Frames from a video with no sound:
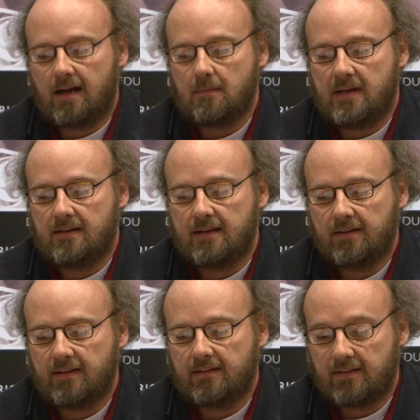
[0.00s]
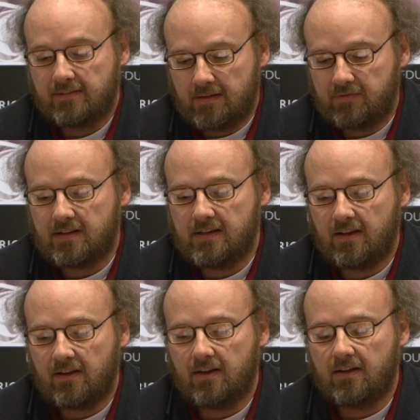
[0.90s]
there's
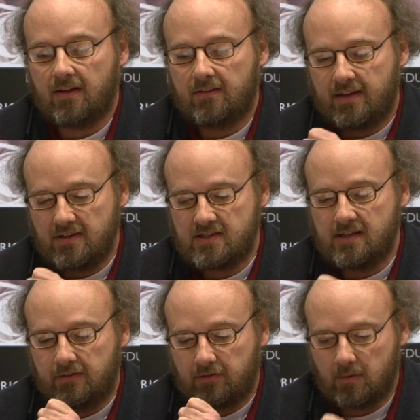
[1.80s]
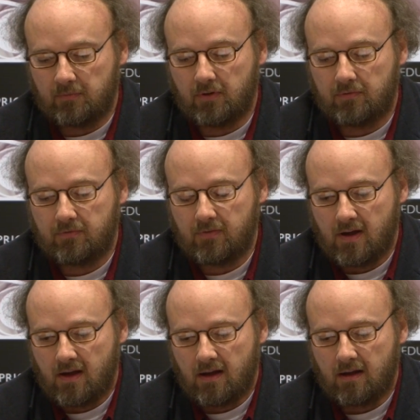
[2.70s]
definitely a tension in terms of
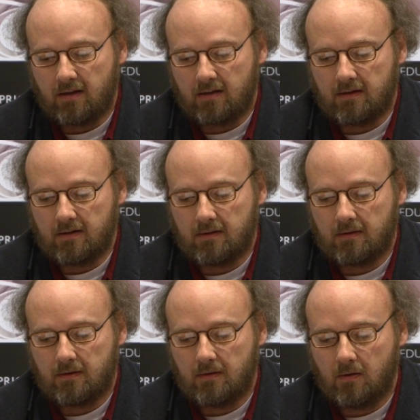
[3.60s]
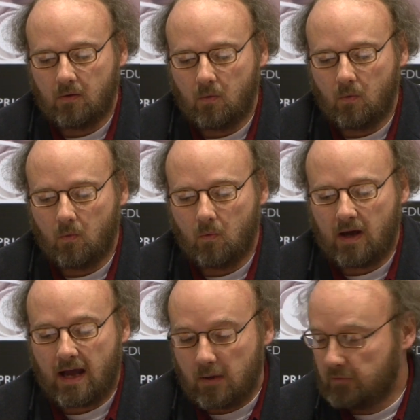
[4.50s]

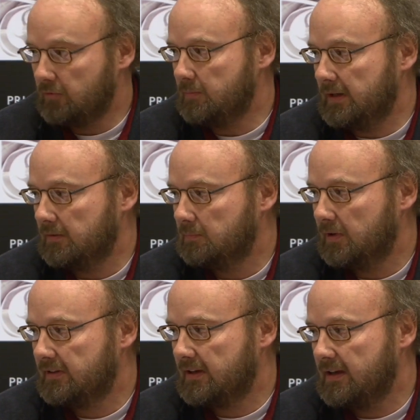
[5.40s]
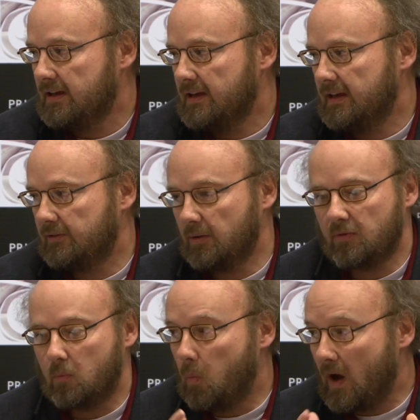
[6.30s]
how to build, but in terms
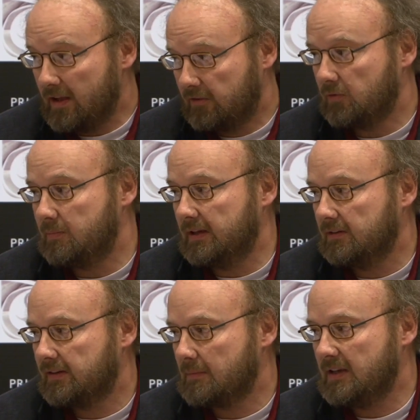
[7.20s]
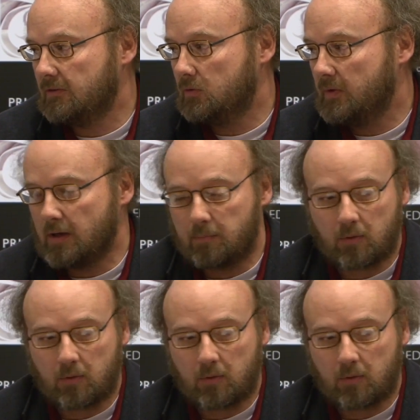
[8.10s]
of where to build, I mean, doing a